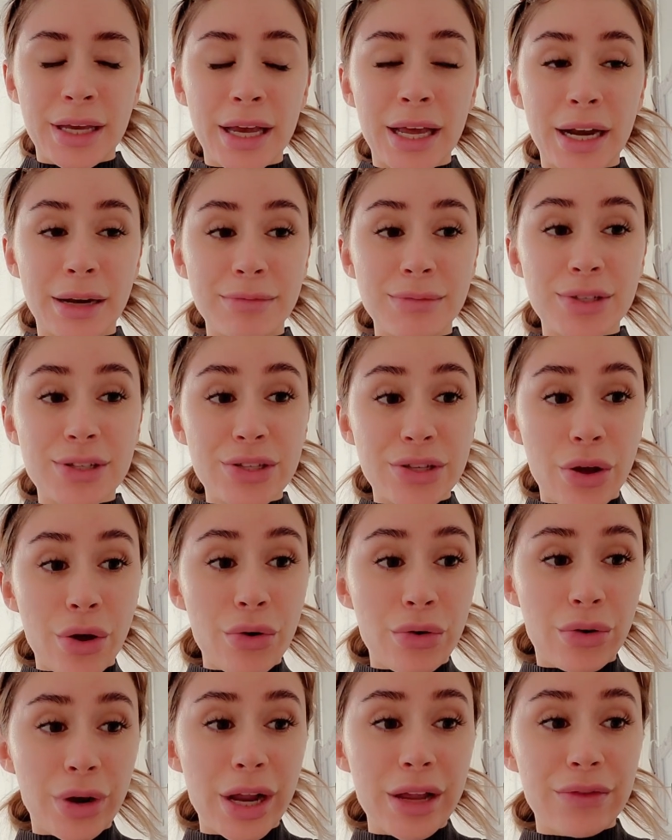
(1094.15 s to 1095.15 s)
And I'm
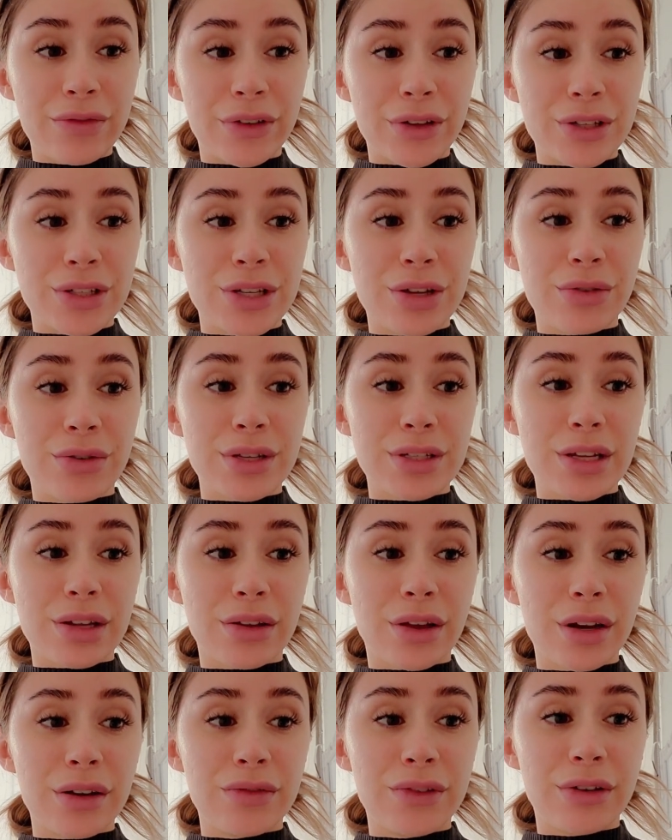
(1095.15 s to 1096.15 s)
so grateful too because a
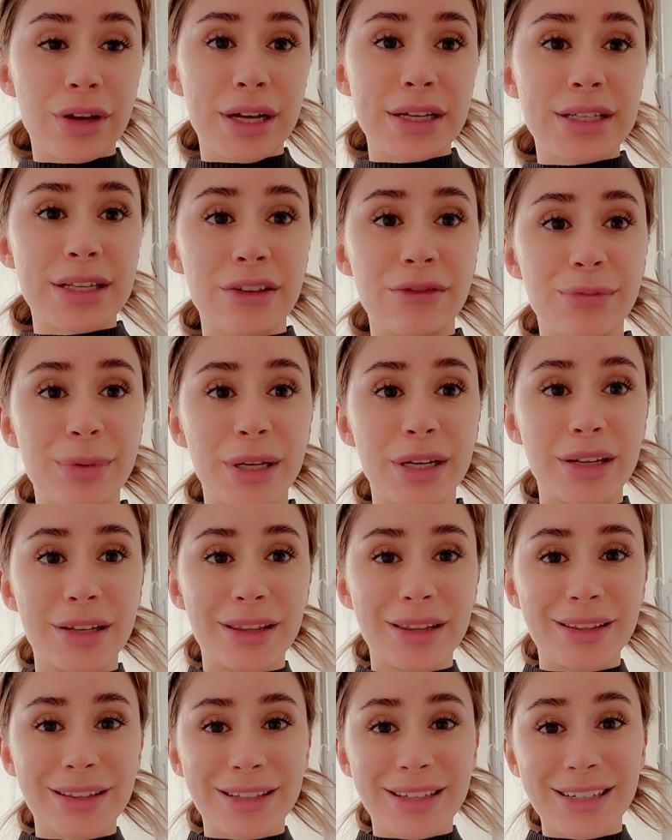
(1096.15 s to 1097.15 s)
lot of you guys have
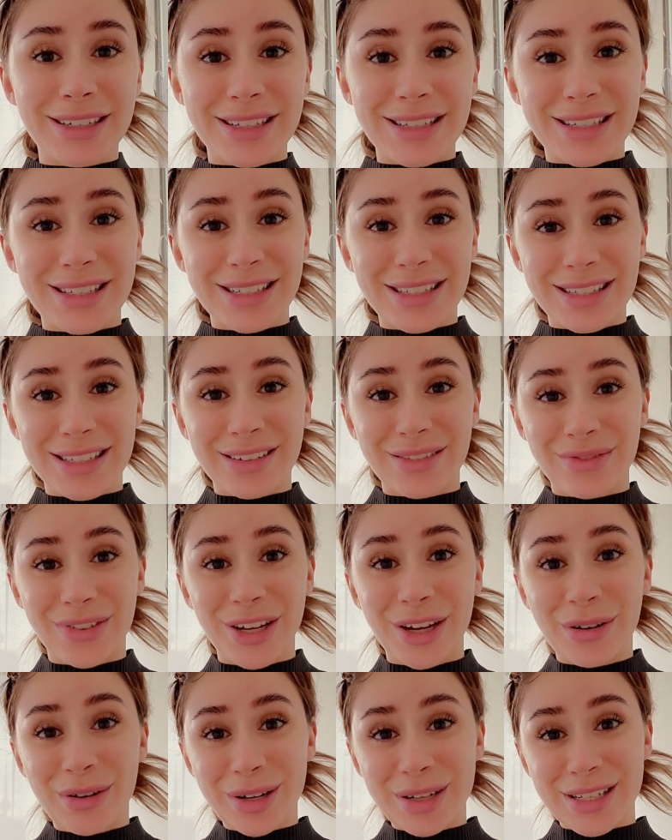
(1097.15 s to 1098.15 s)
been consistent
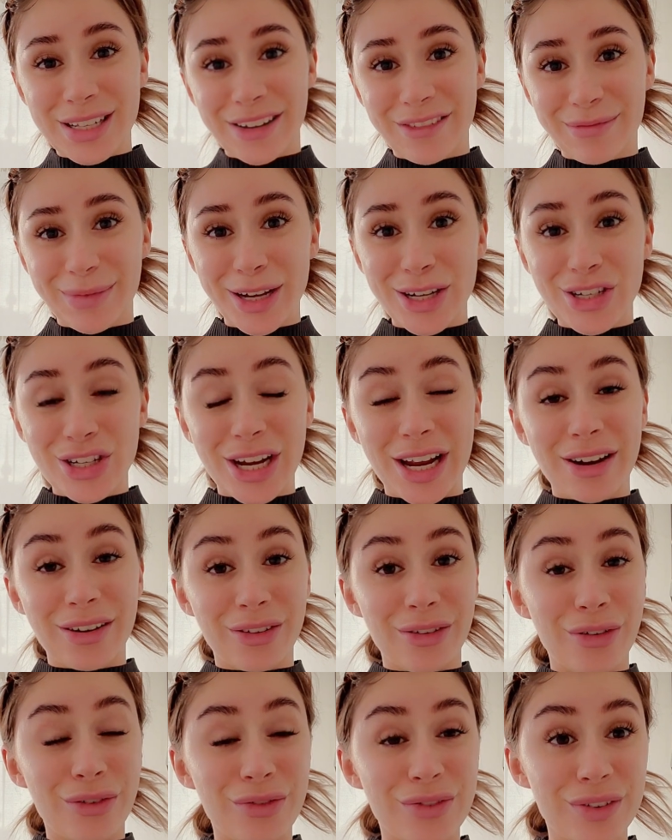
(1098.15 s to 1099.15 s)
viewers of my
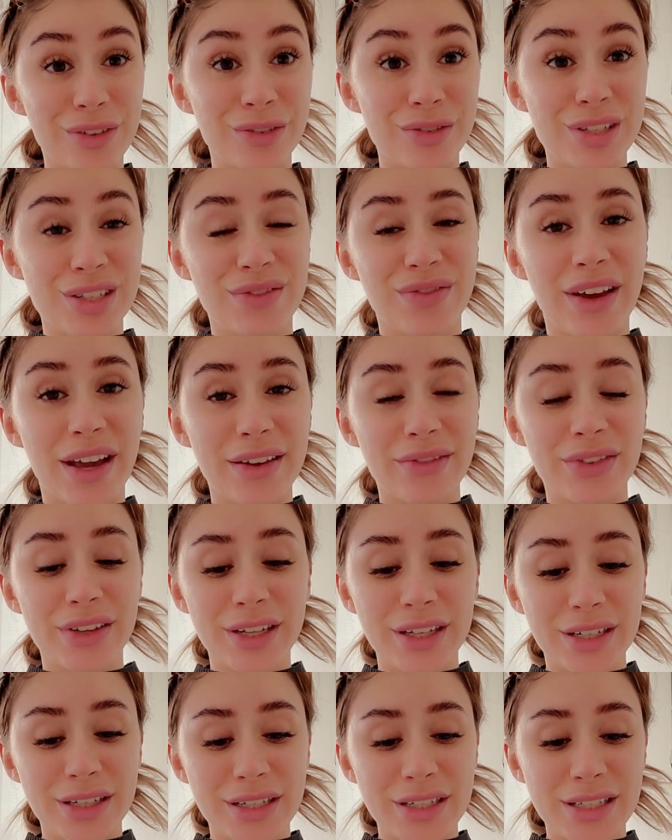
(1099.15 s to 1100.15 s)
channel over those five
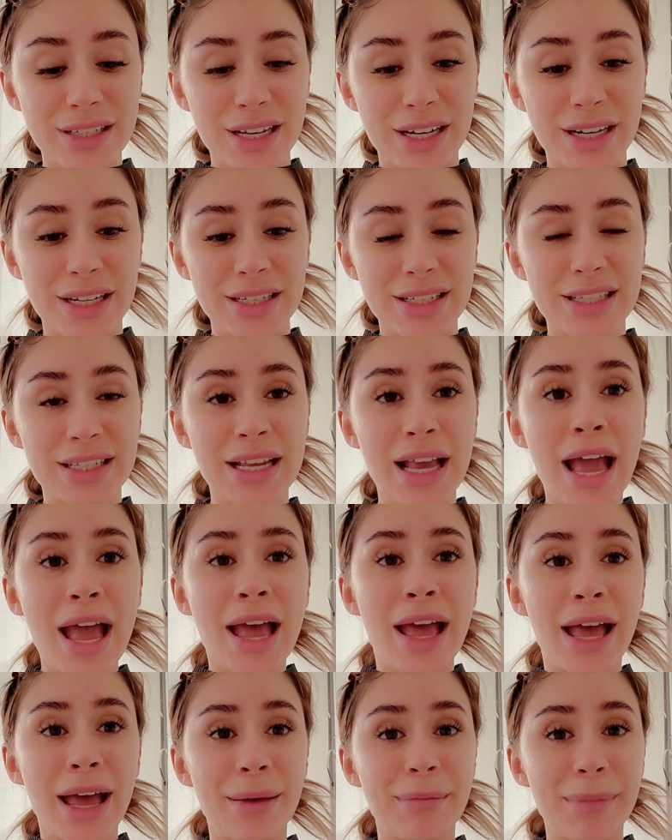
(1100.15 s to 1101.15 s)
years and it's
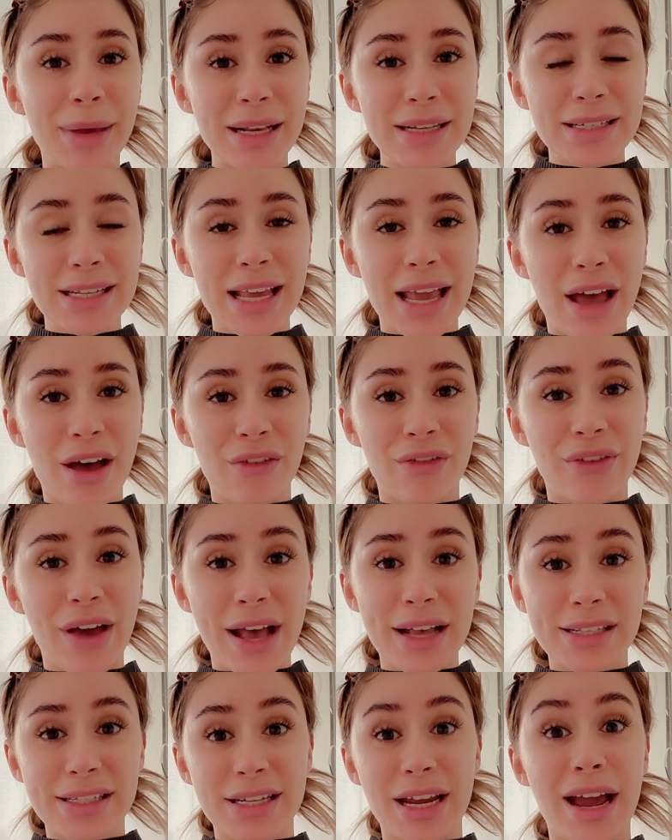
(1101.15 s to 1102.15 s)
amazing how
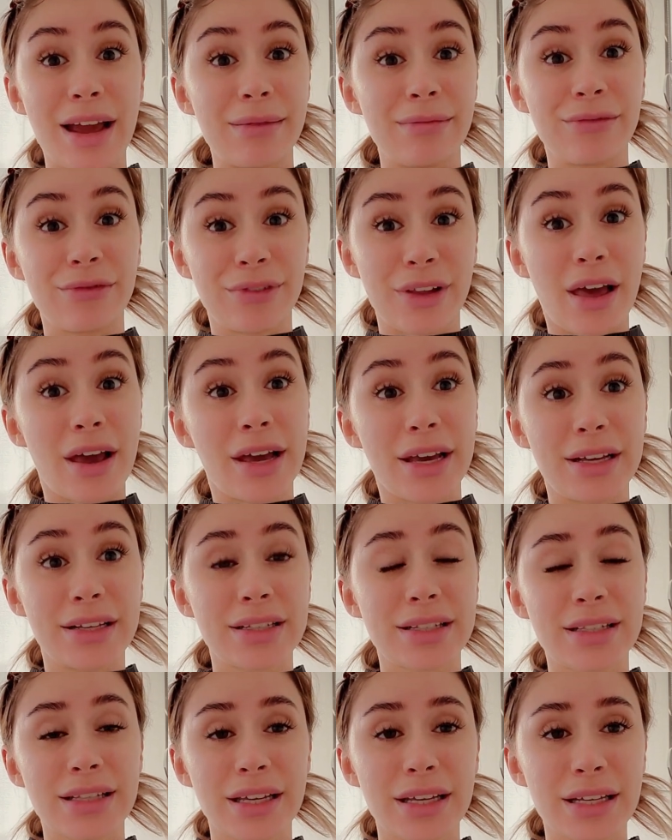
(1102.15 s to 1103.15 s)
fast time
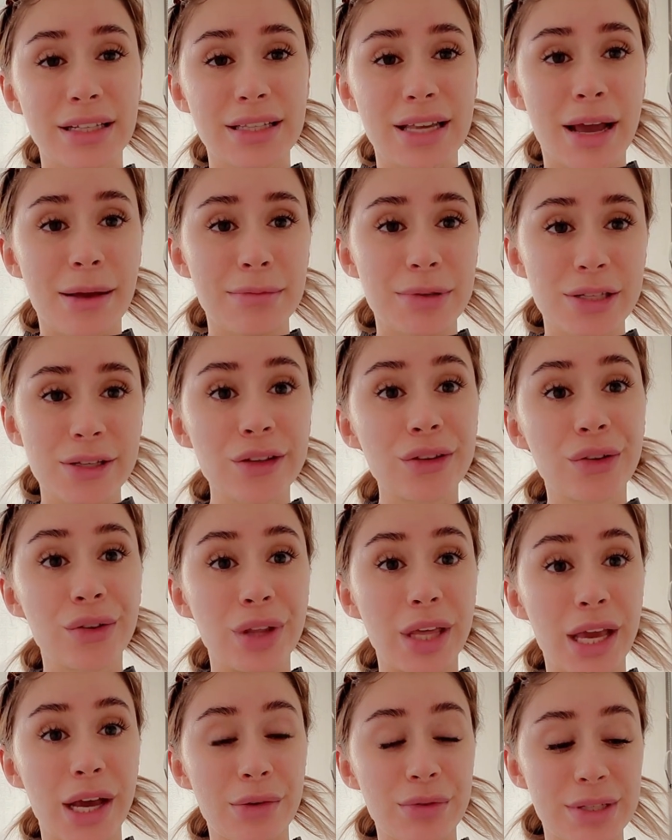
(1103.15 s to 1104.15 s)
flies. Like it's
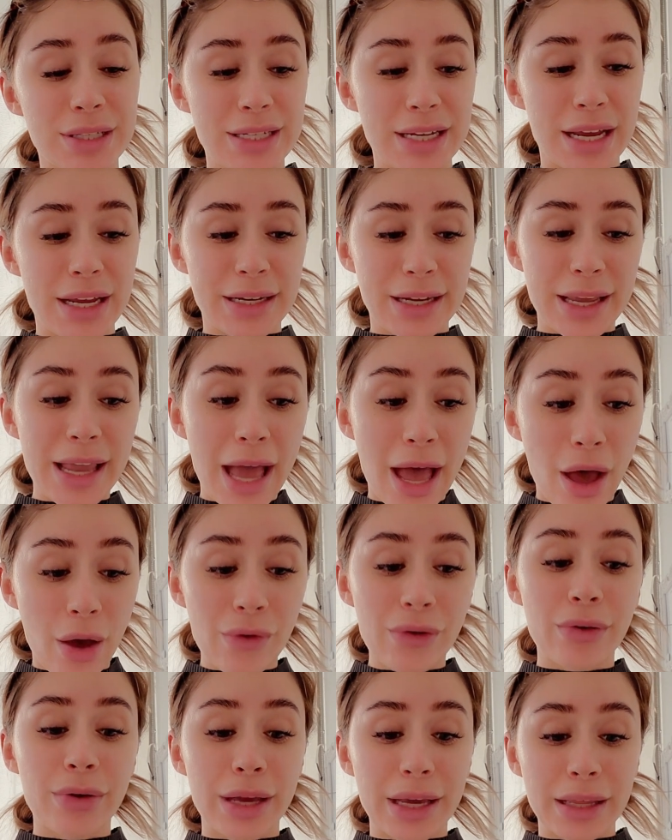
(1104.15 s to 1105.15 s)
absolutely outstanding
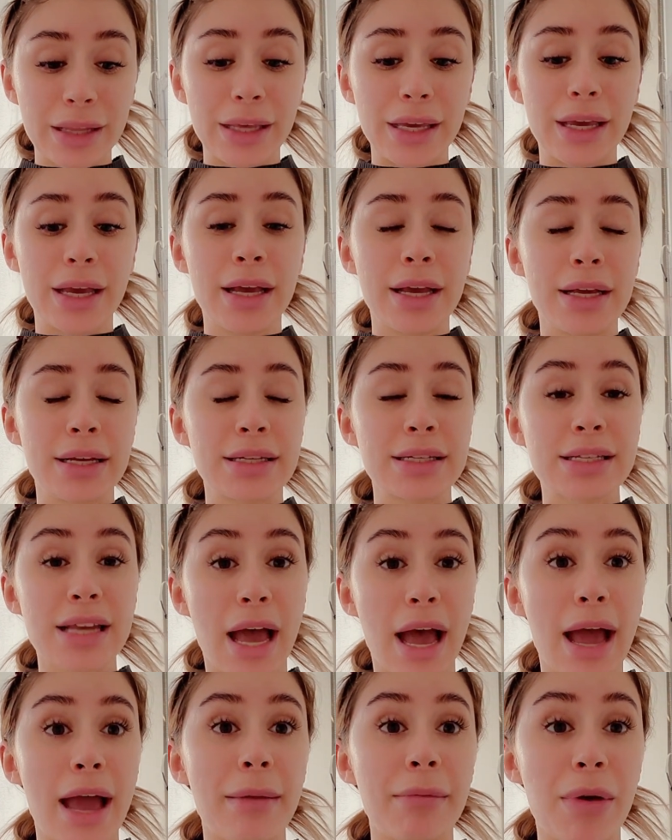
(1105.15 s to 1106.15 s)
how quickly
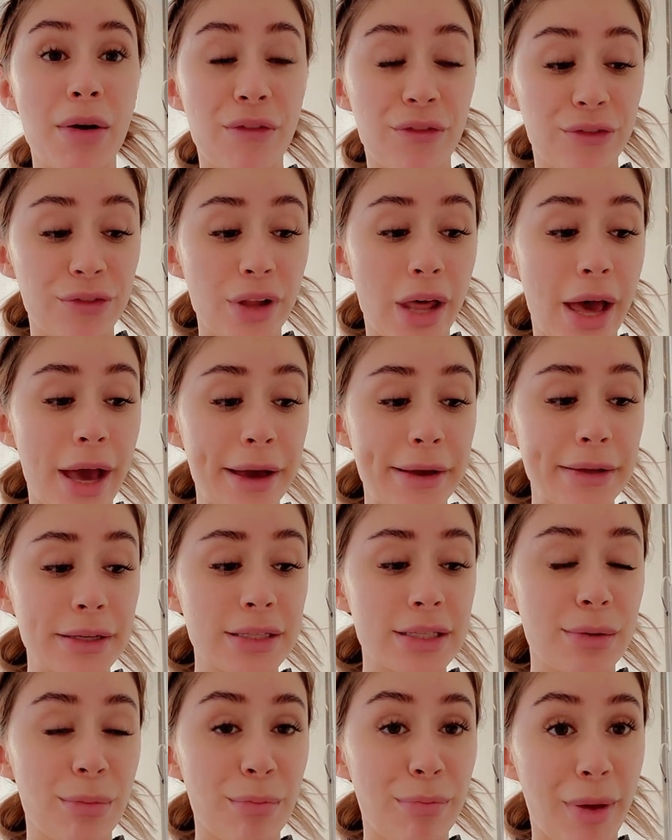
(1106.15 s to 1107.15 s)
time
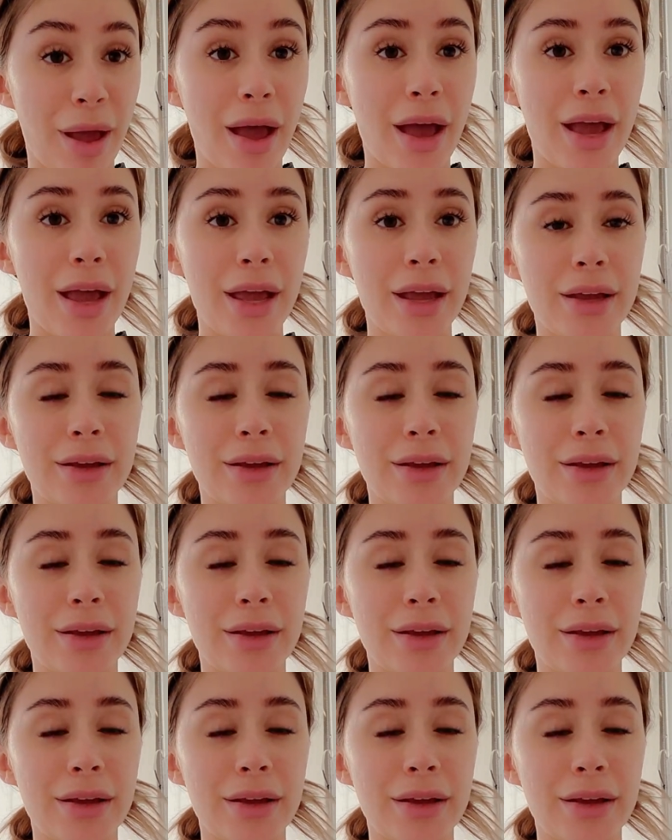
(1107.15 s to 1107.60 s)
flies by.